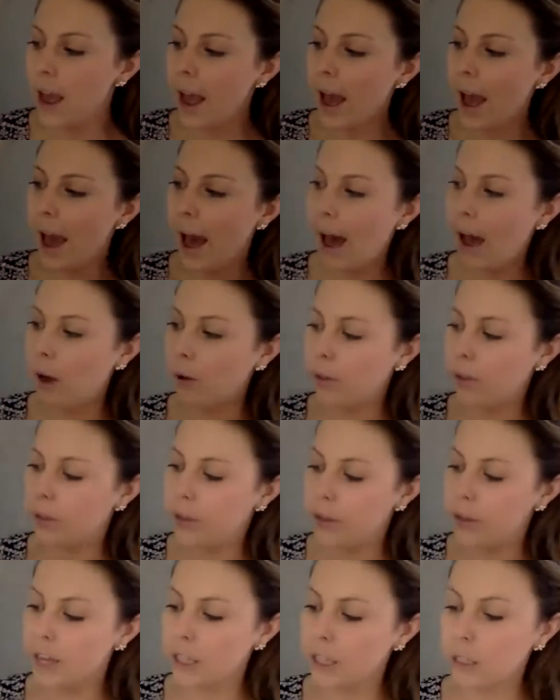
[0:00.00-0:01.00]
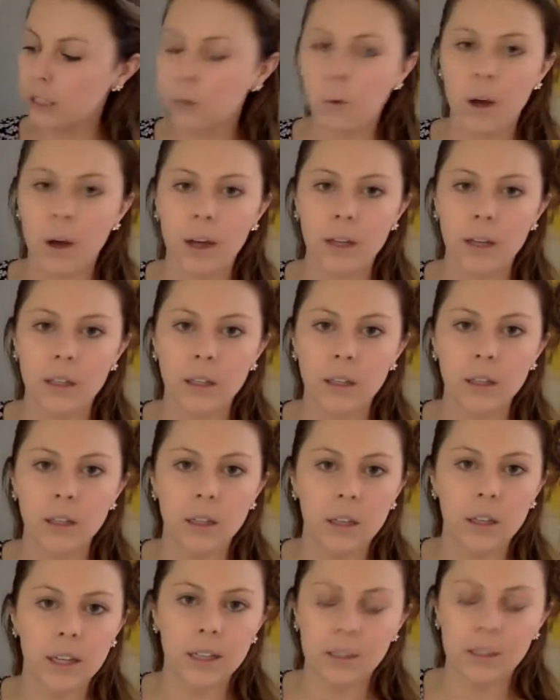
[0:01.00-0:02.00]
How this one
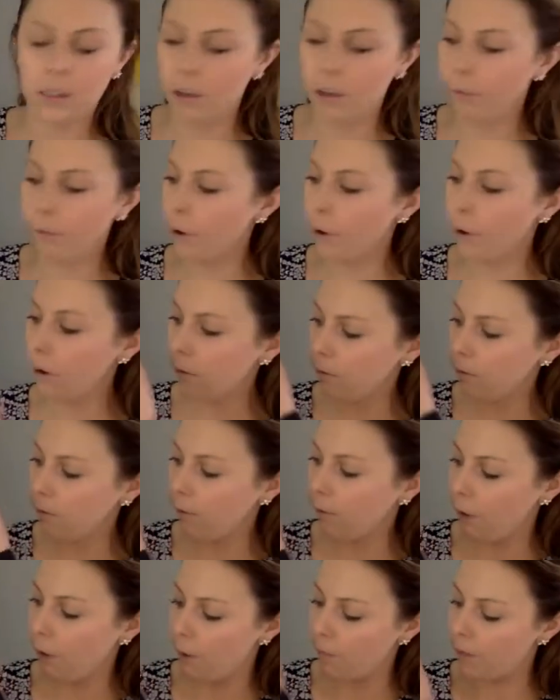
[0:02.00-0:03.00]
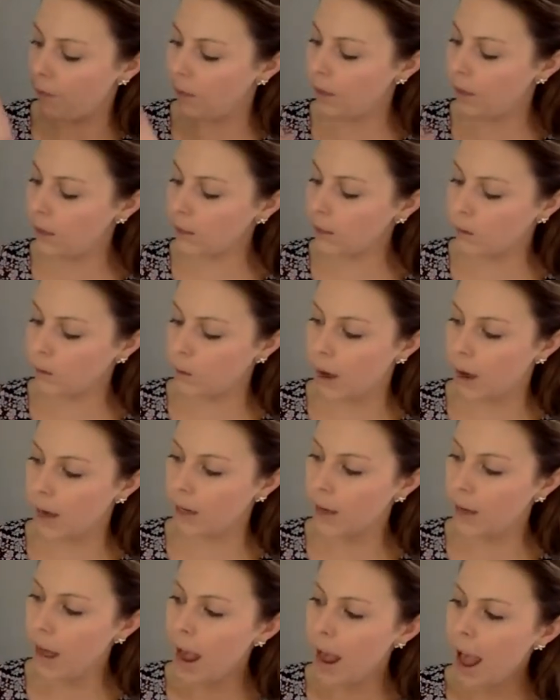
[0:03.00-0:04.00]
is different from this one,